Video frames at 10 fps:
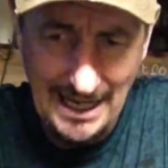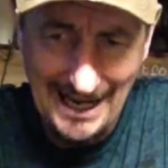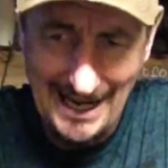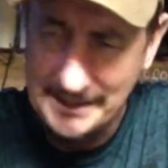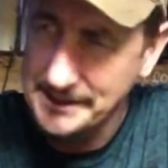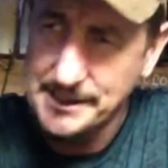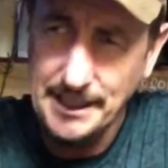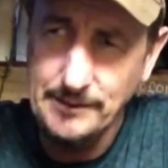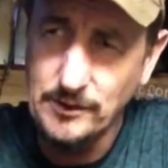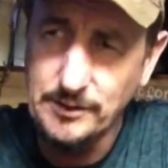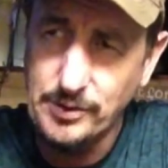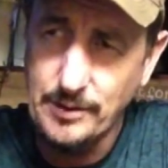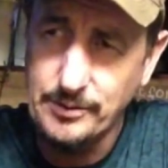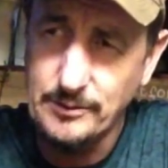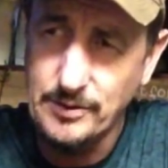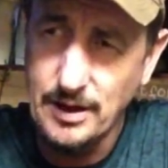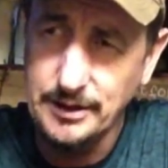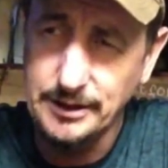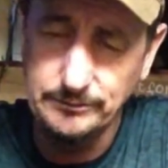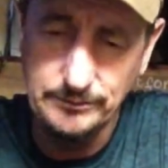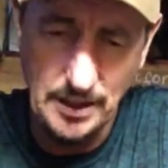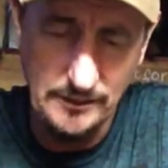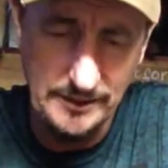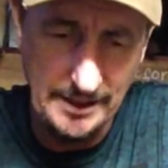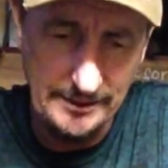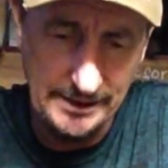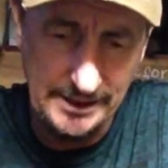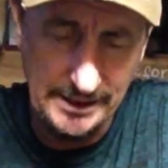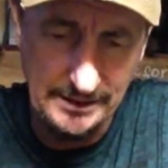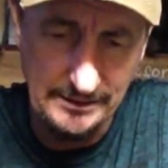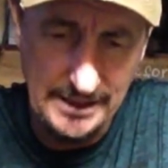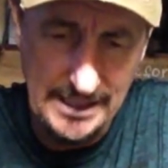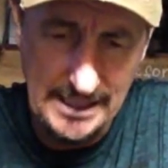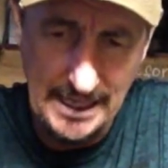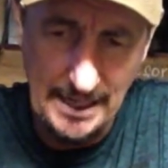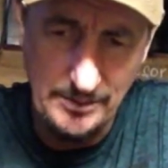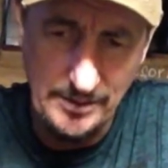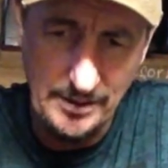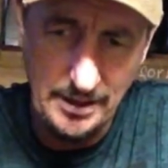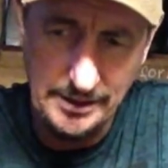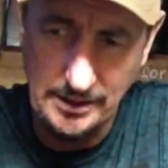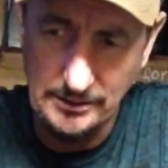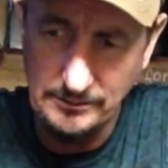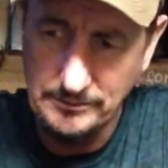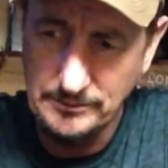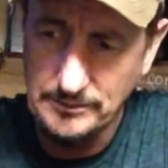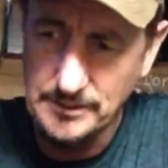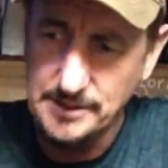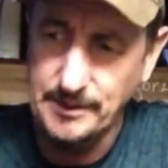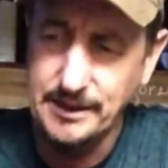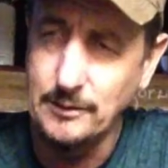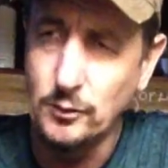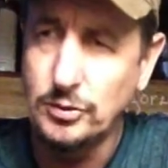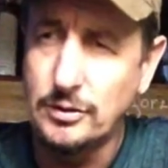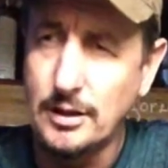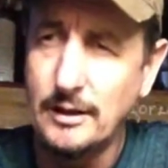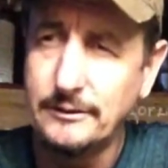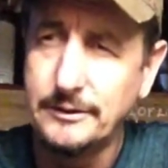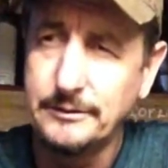And the same with Prepper Embarado over there at Embarado, Smithing and WoodCraft.